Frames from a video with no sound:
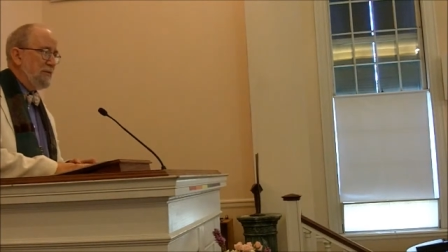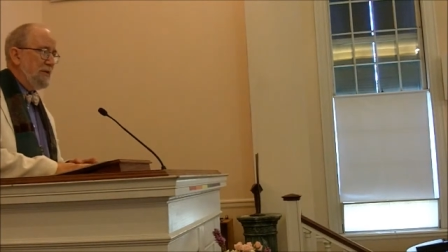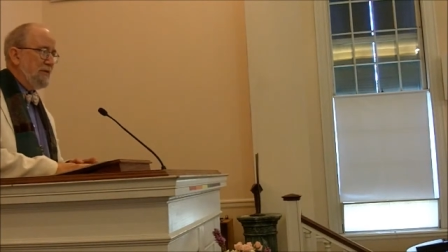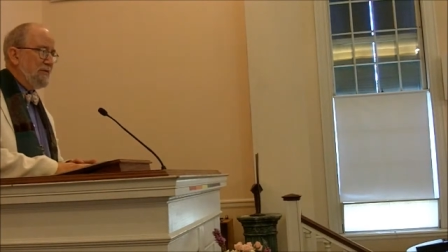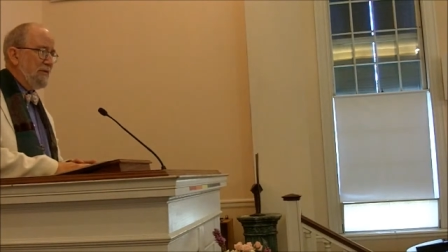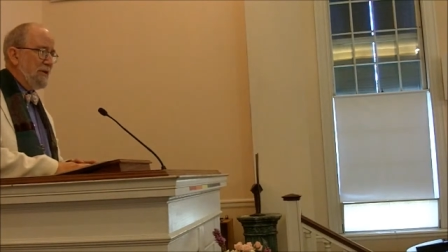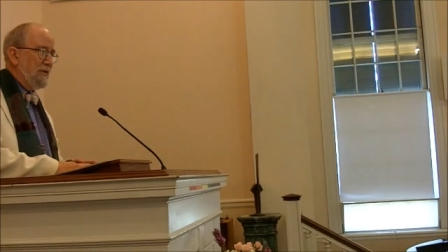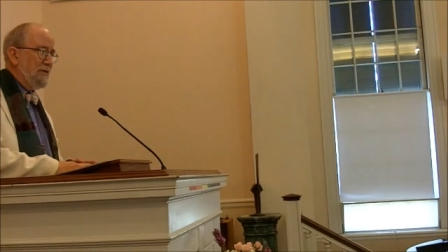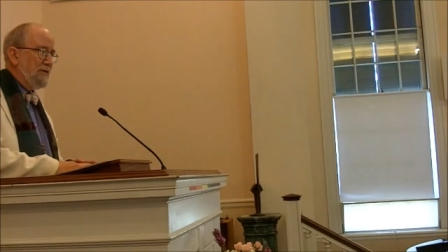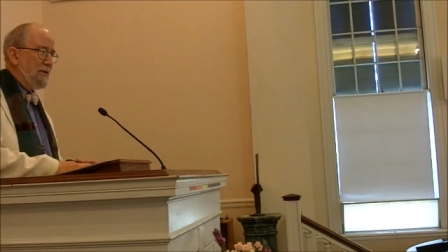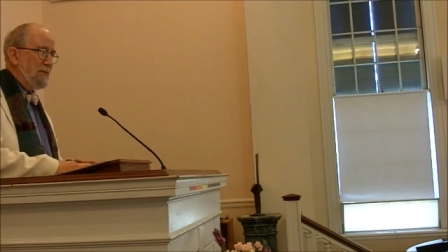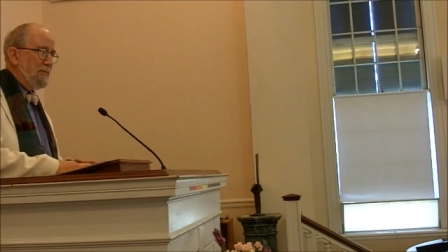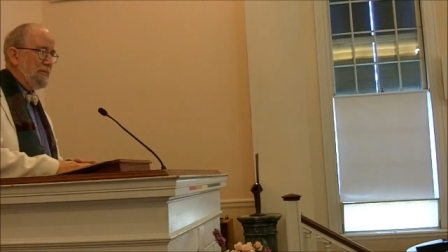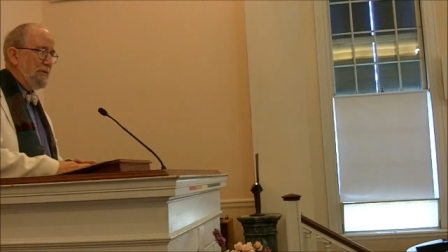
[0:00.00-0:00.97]
was their
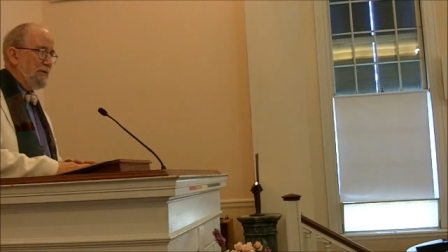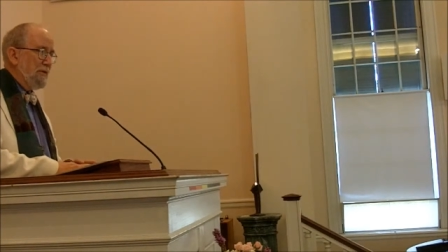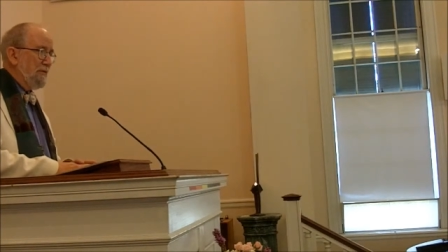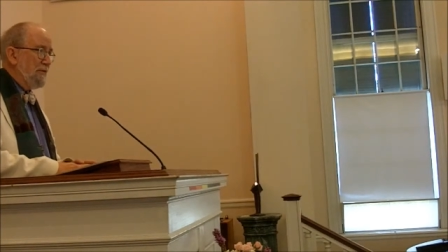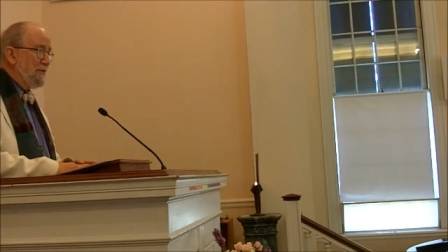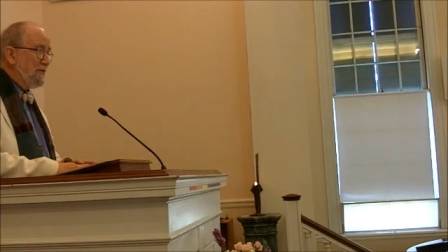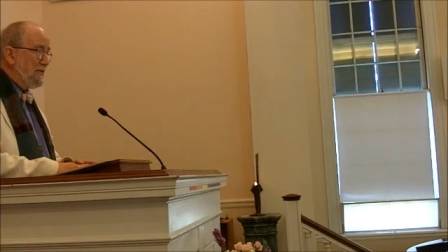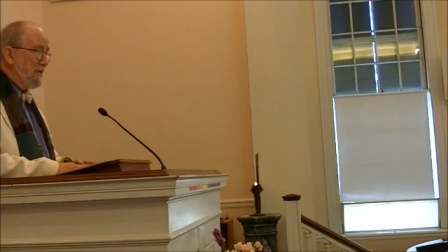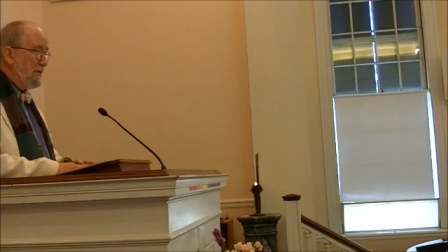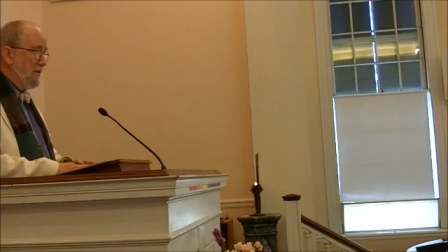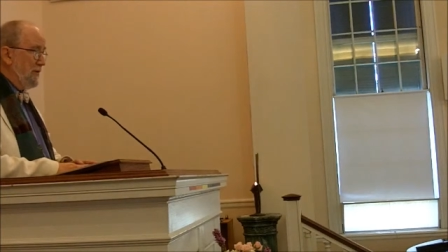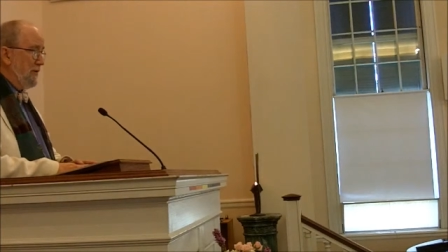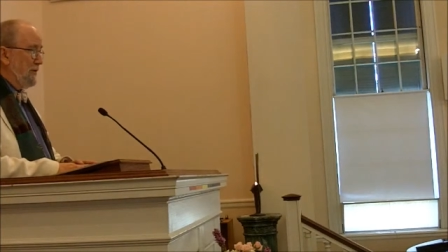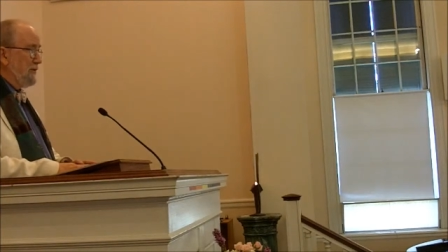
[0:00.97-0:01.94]
interpreter, a
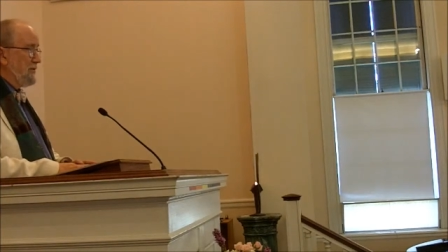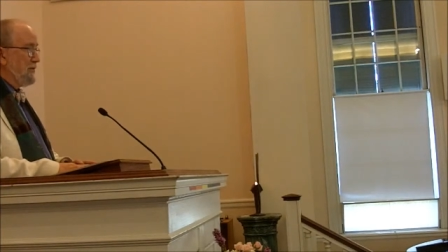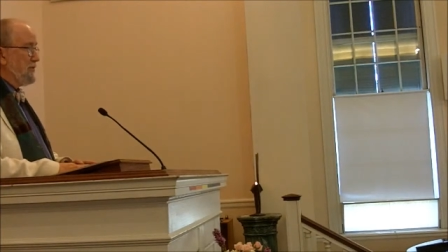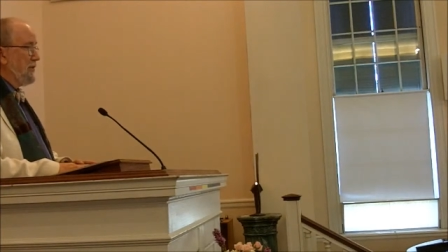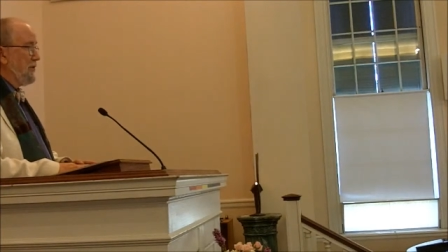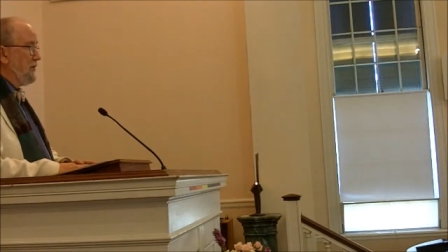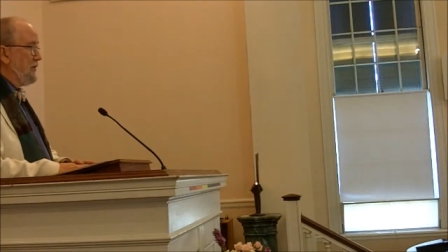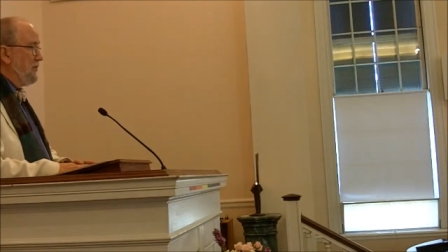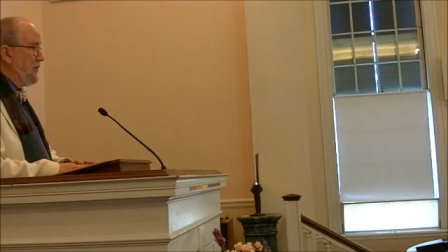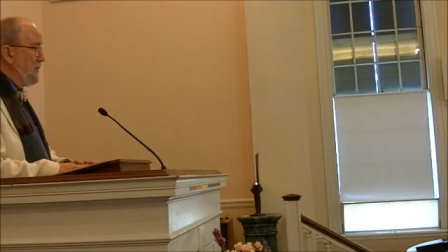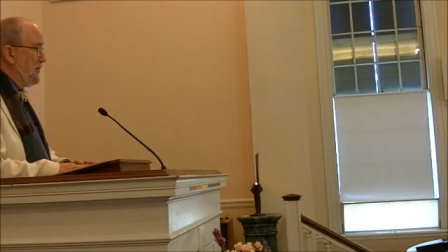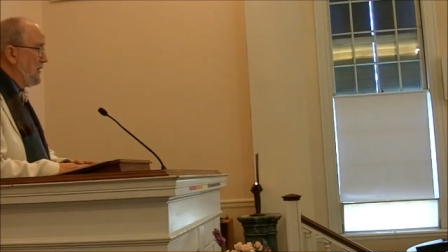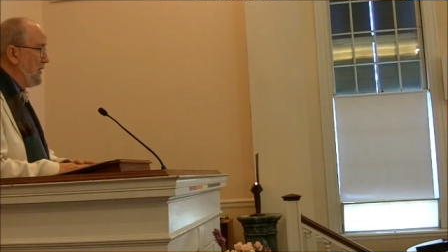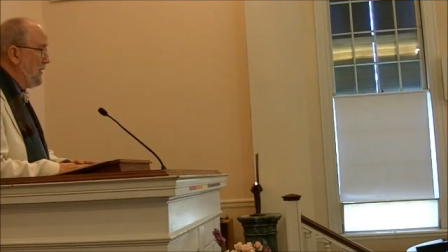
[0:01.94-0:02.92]
15-year-old Shoshone
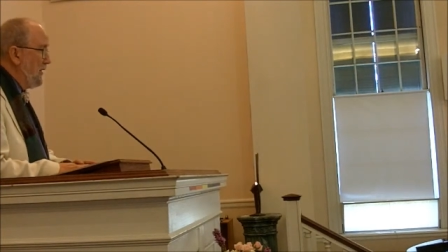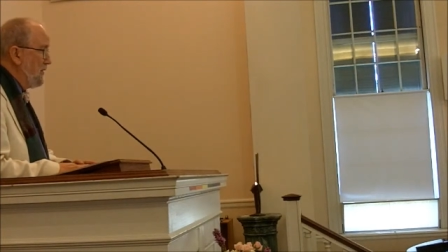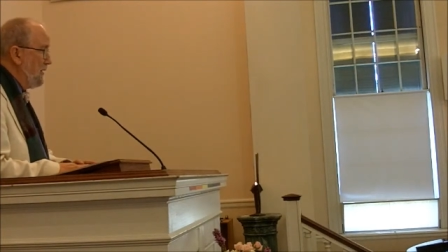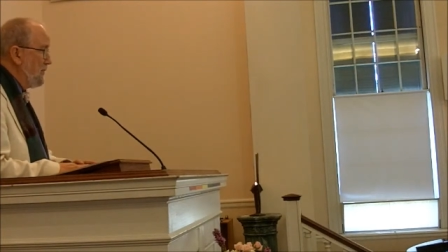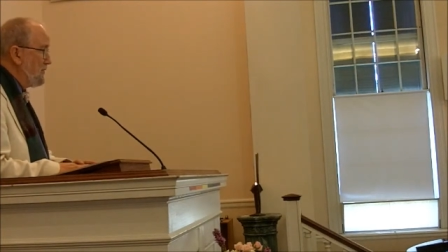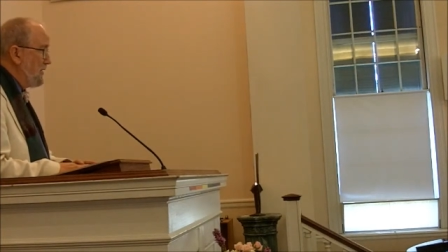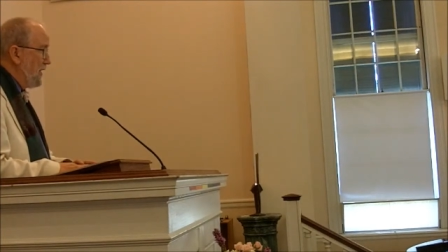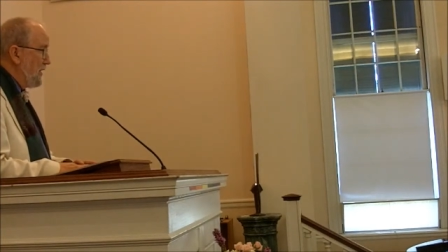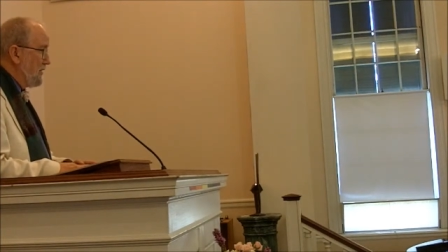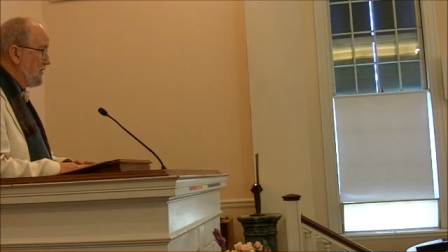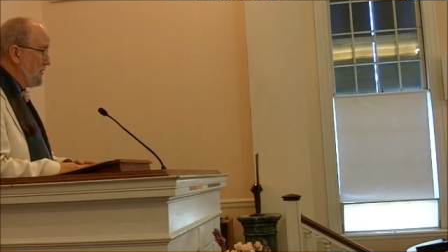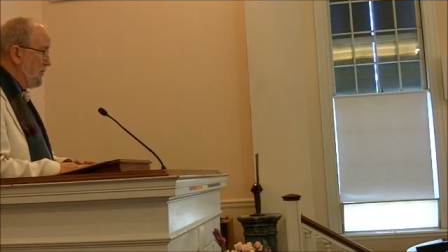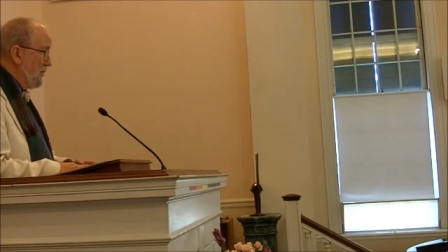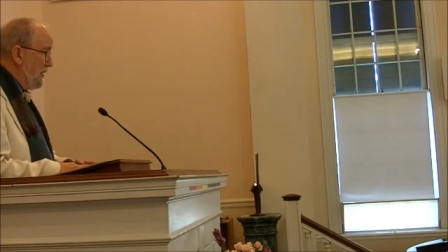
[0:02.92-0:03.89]
woman named
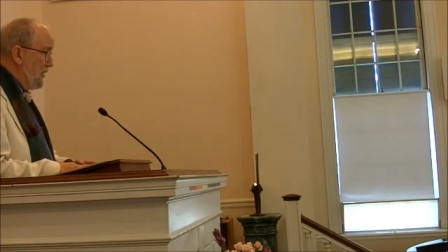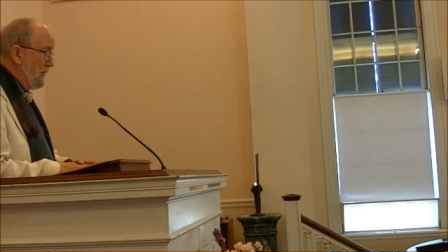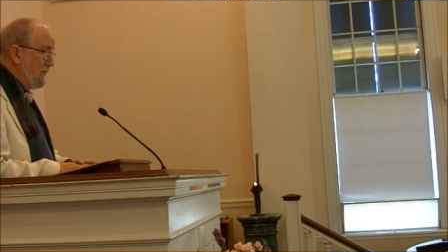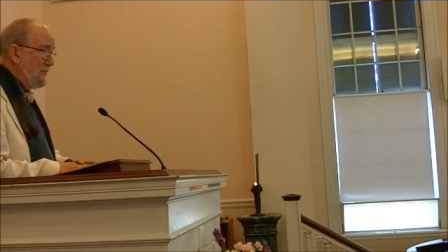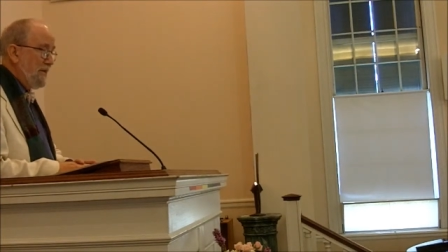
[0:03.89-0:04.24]
Sacagawea.